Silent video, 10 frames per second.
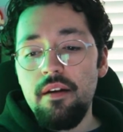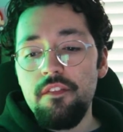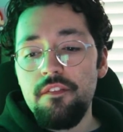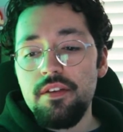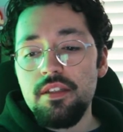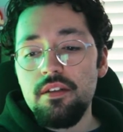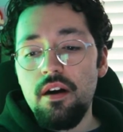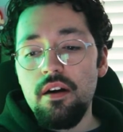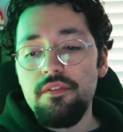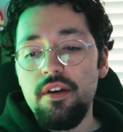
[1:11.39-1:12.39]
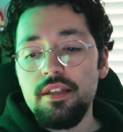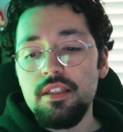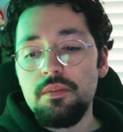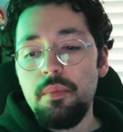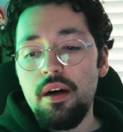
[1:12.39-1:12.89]
of the physical artifacts
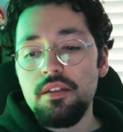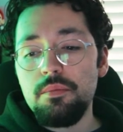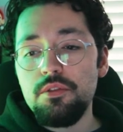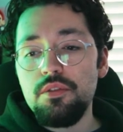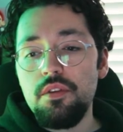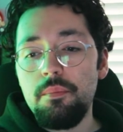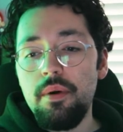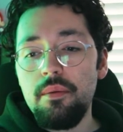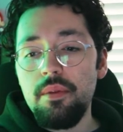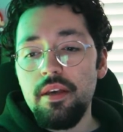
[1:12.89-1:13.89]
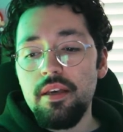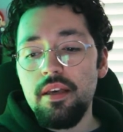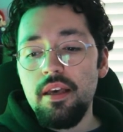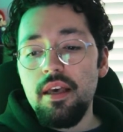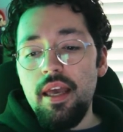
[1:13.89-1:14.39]
as possible to the public